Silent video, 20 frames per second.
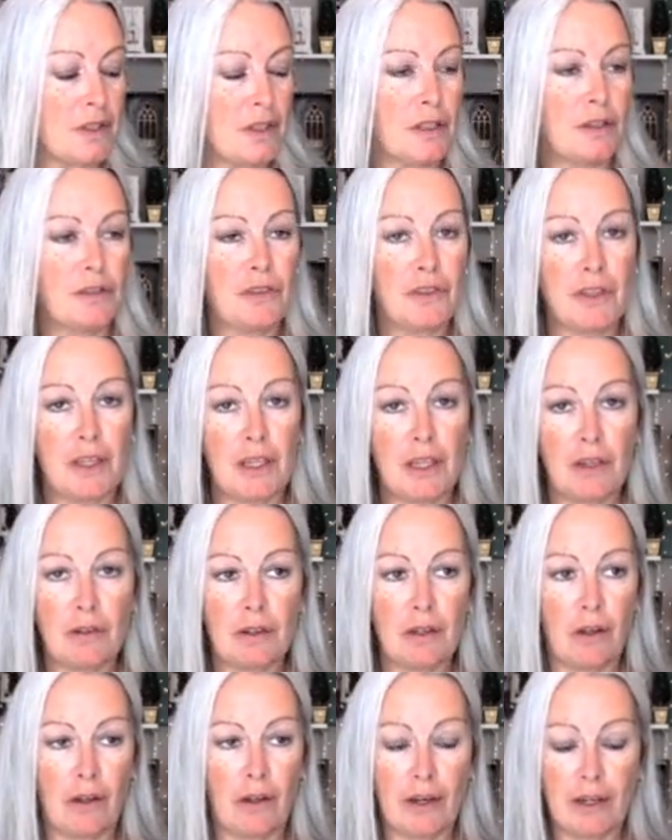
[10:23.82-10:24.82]
that you think
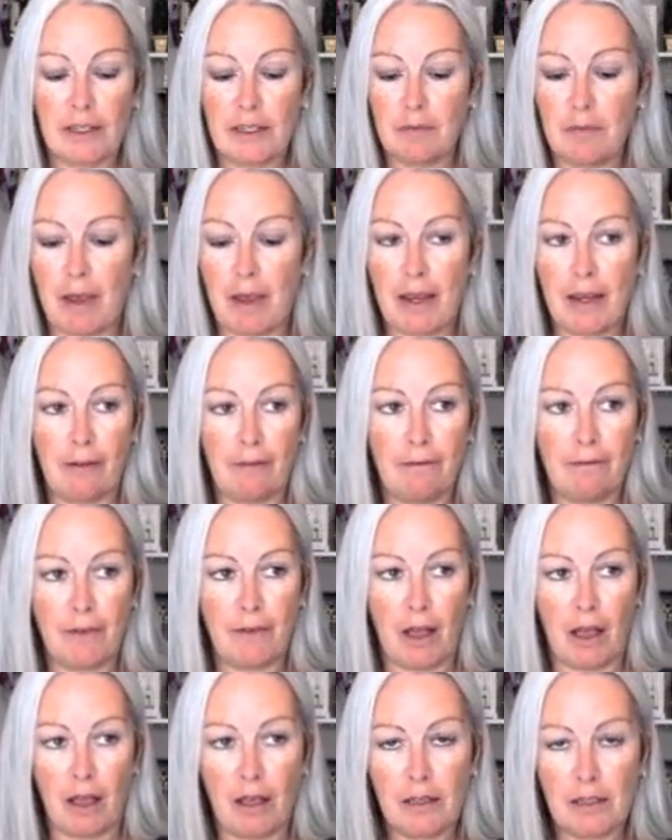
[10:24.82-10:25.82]
you'd like to make
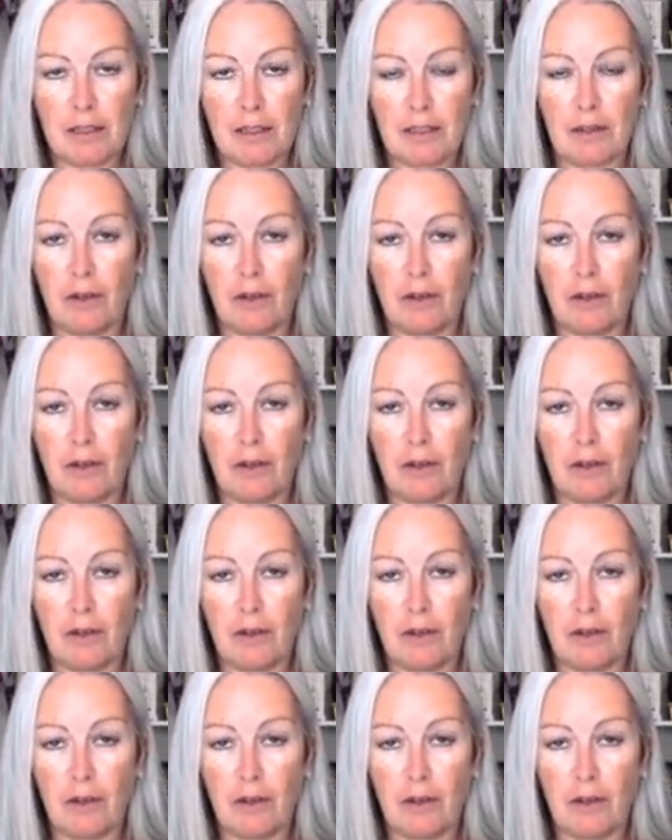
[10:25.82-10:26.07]
first.